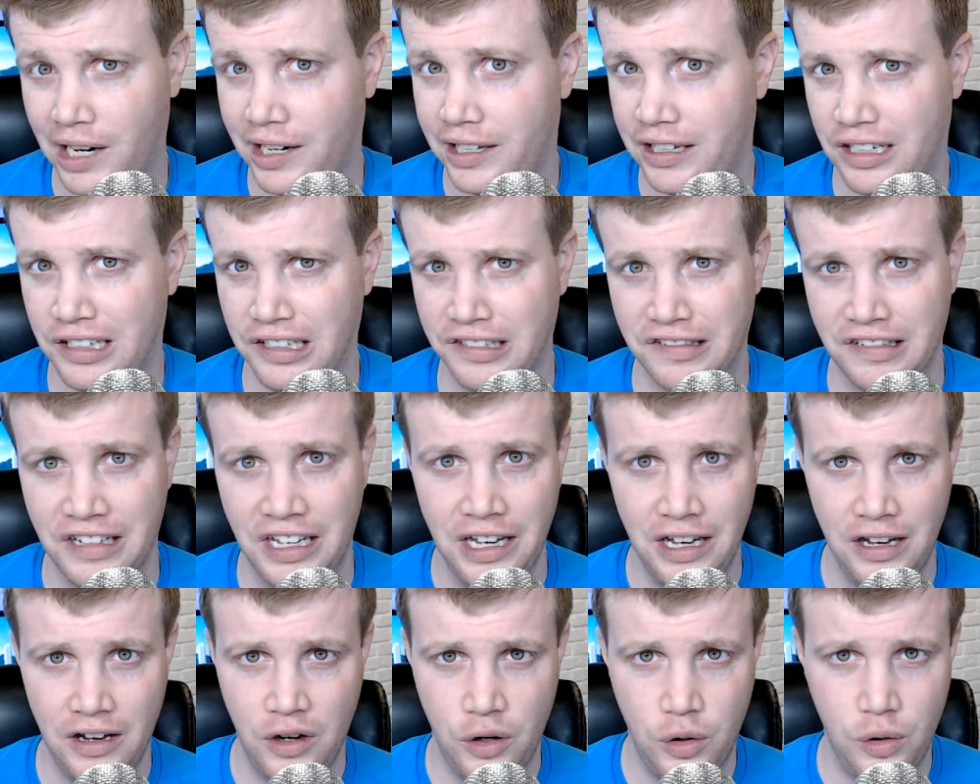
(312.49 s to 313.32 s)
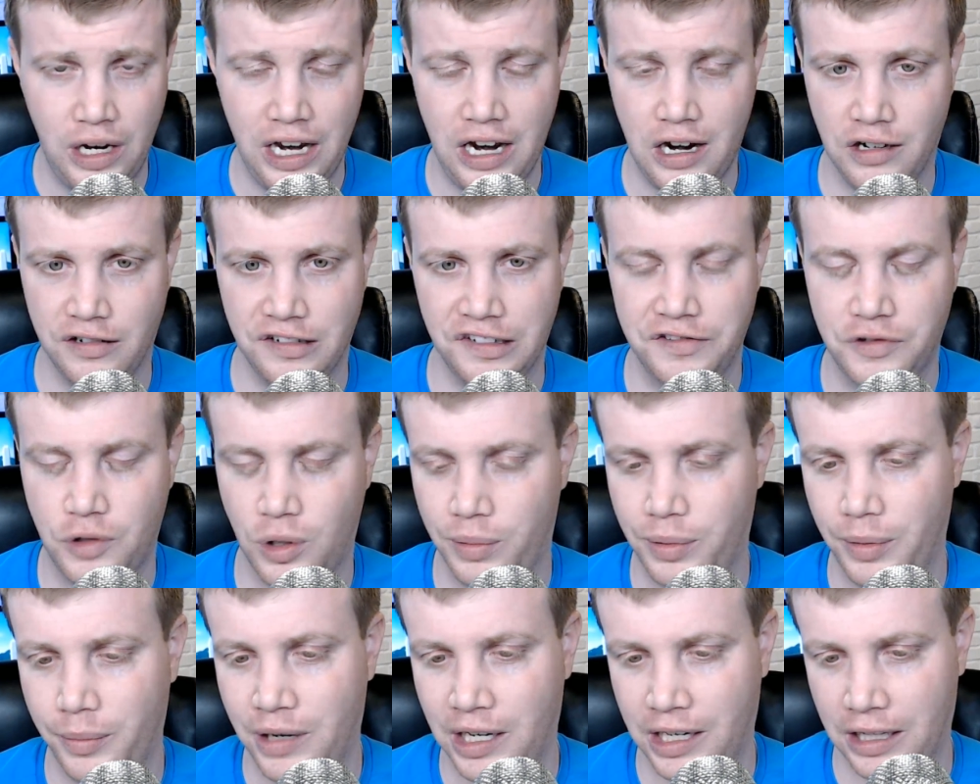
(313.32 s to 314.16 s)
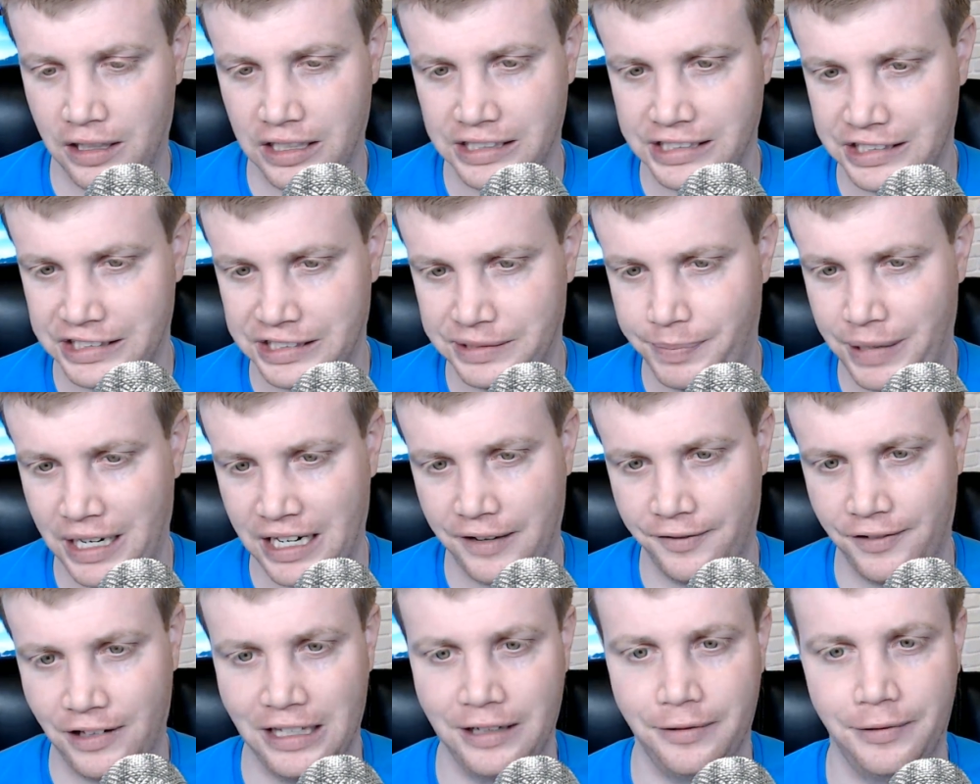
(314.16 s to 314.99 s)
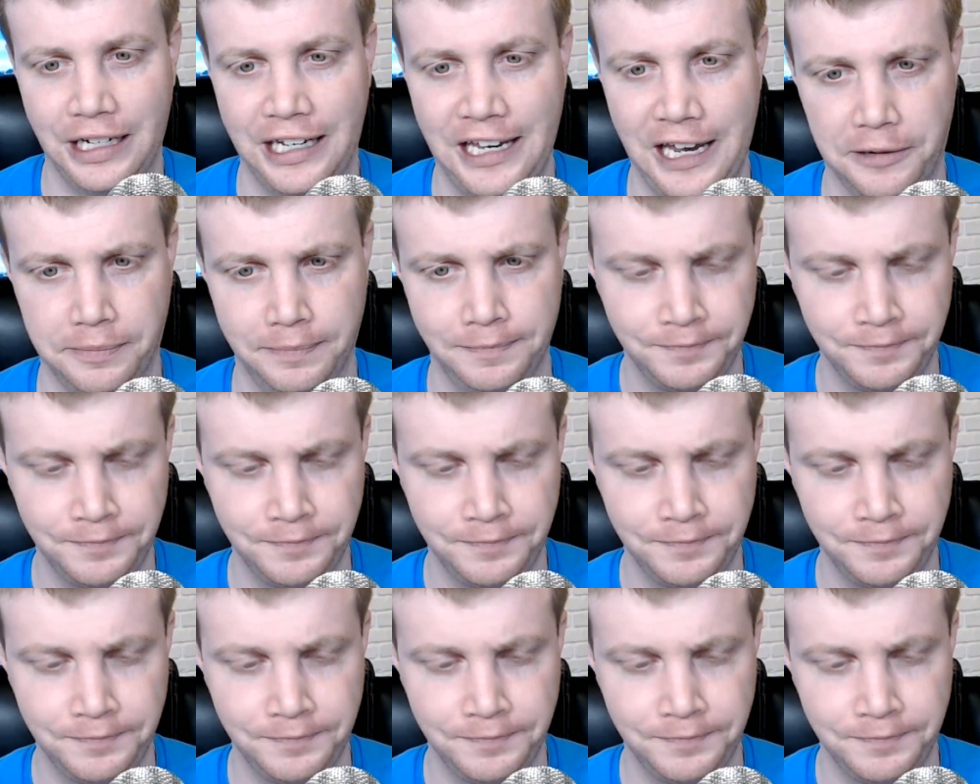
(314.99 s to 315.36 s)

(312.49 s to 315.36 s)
Because who cares? It's corporate money. Let's just spend everything we can.